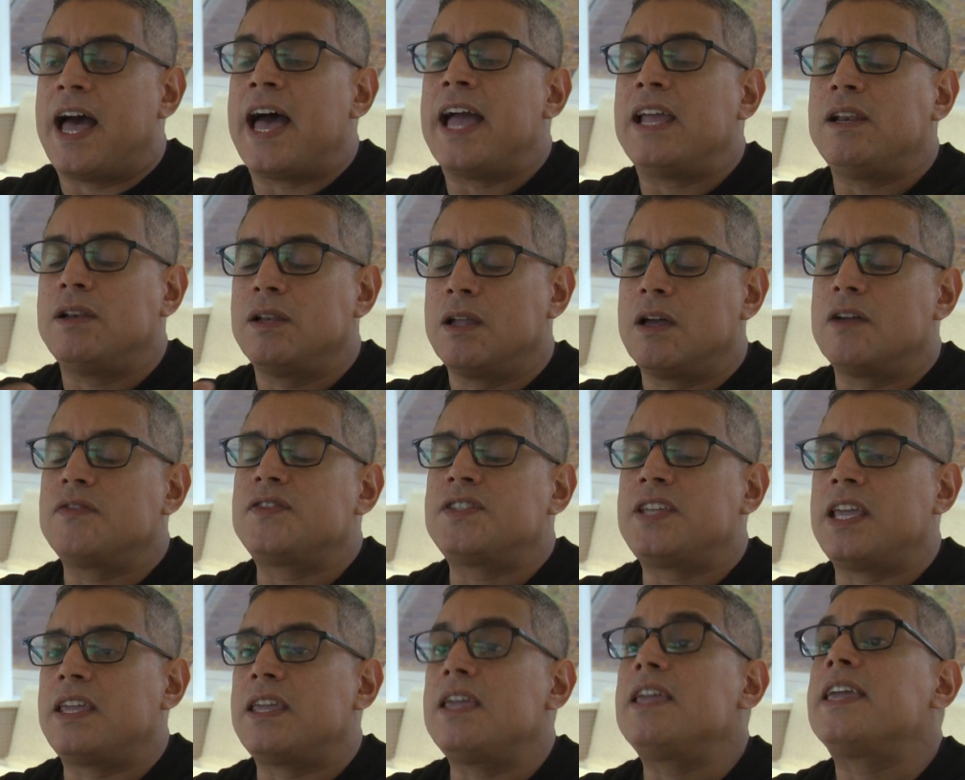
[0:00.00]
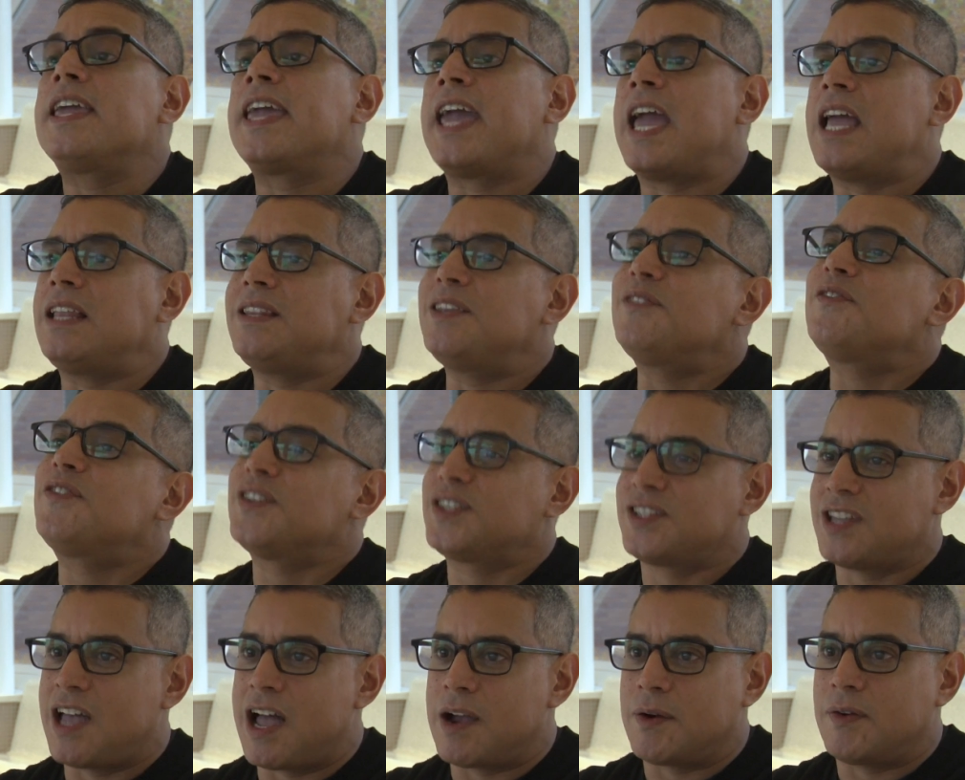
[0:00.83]
I love taking candid
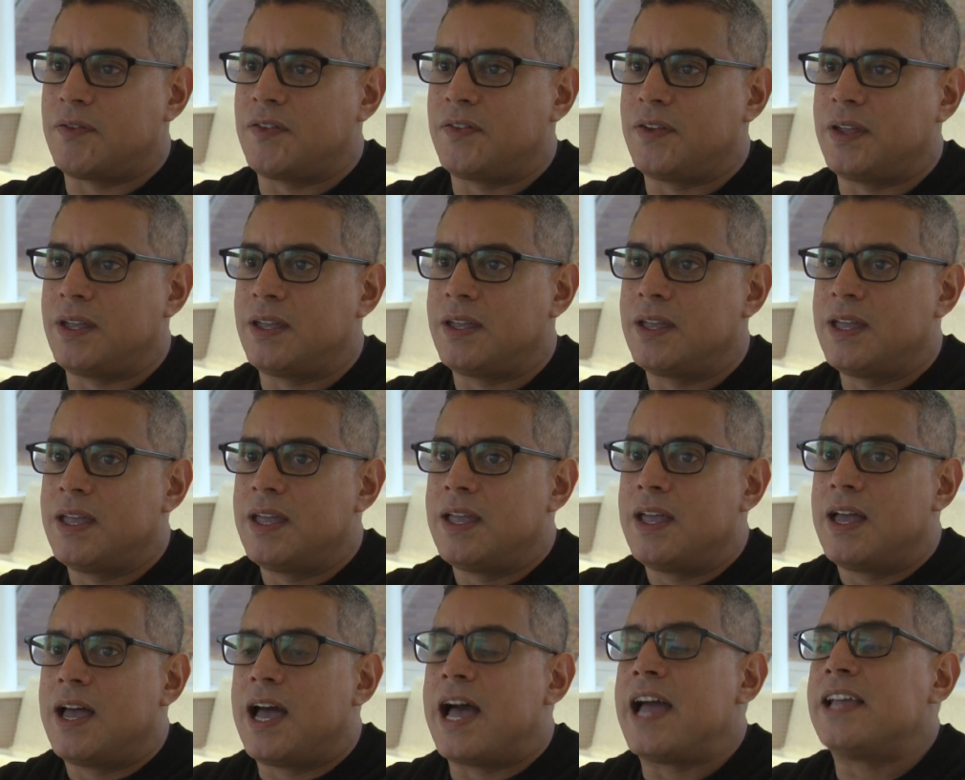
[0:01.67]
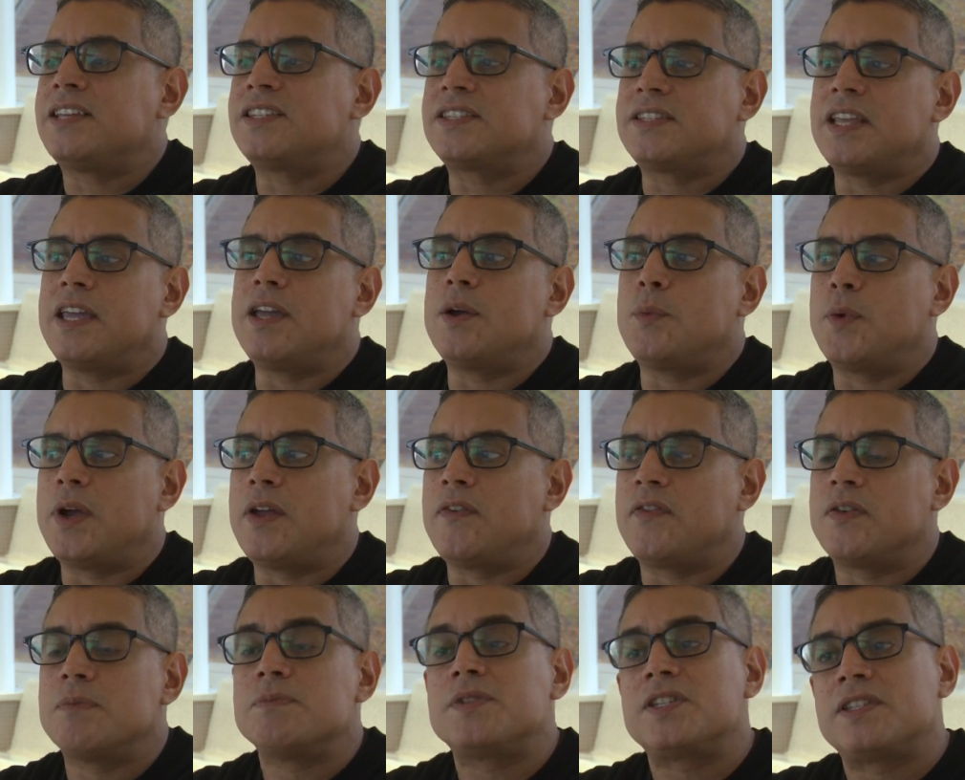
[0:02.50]
photography. I stay away
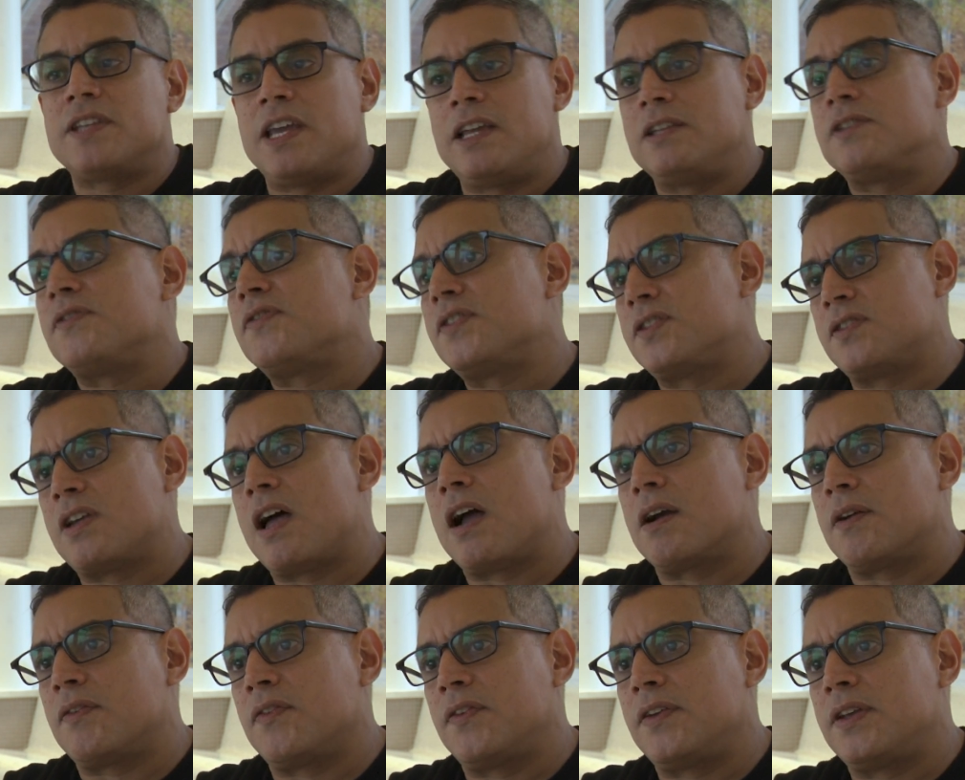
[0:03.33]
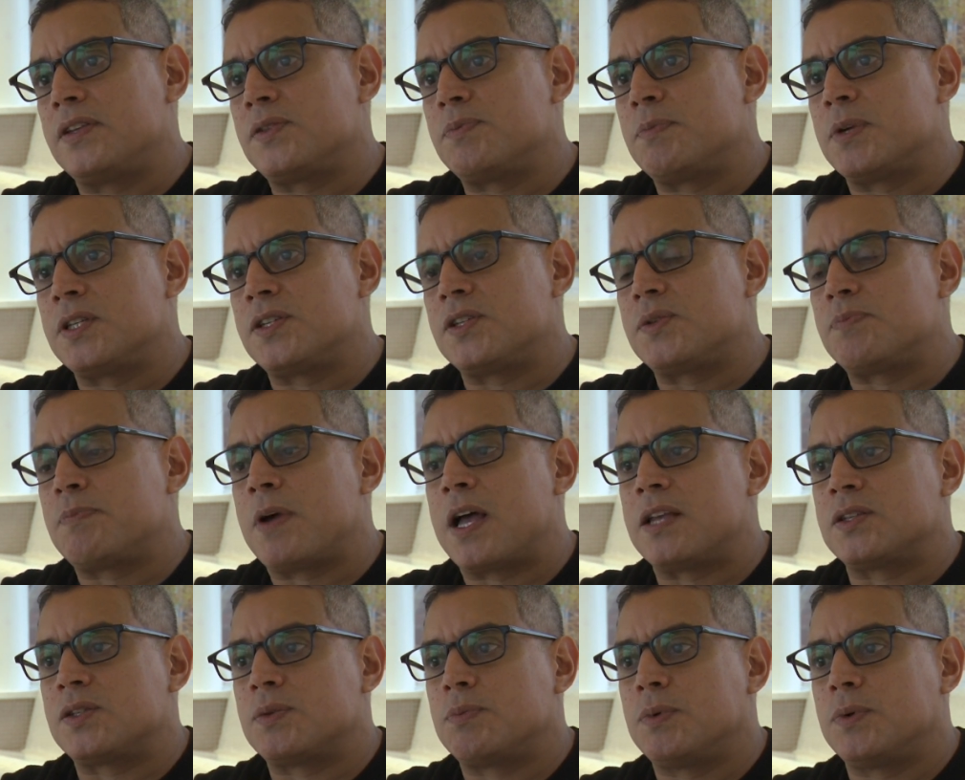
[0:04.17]
from stage photography as much as
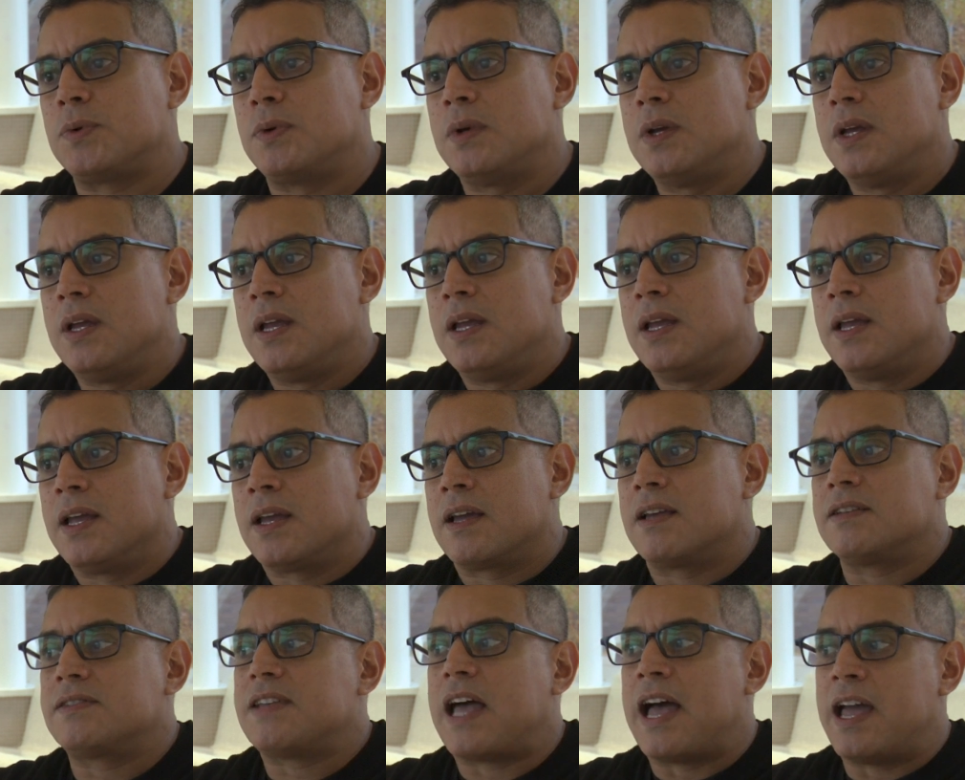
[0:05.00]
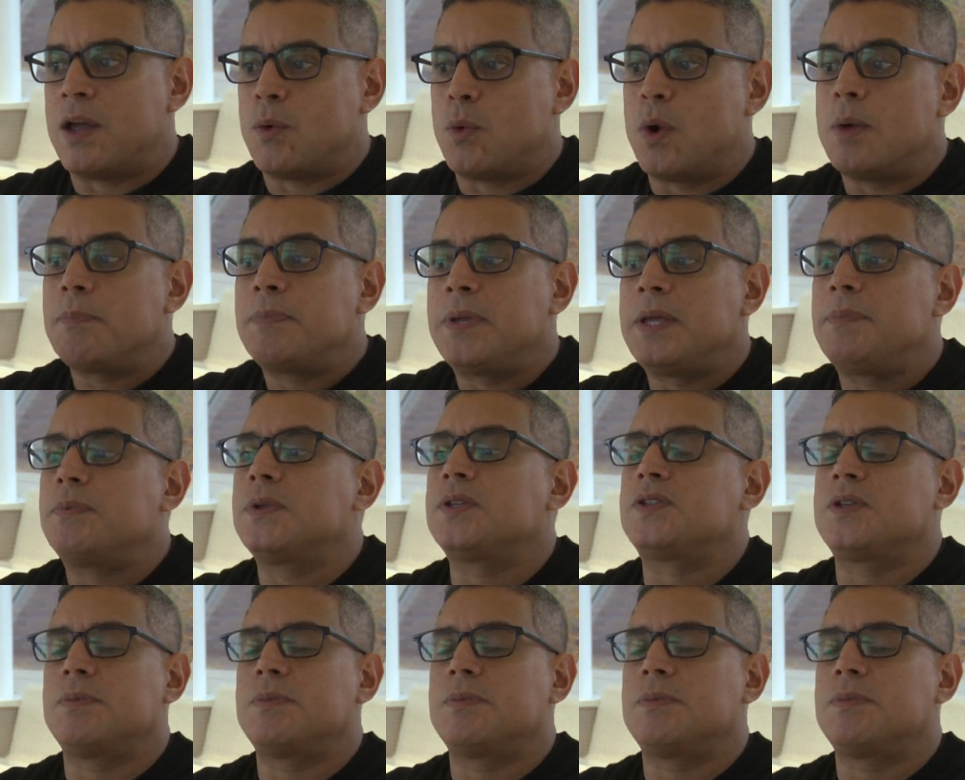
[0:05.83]
possible because I want people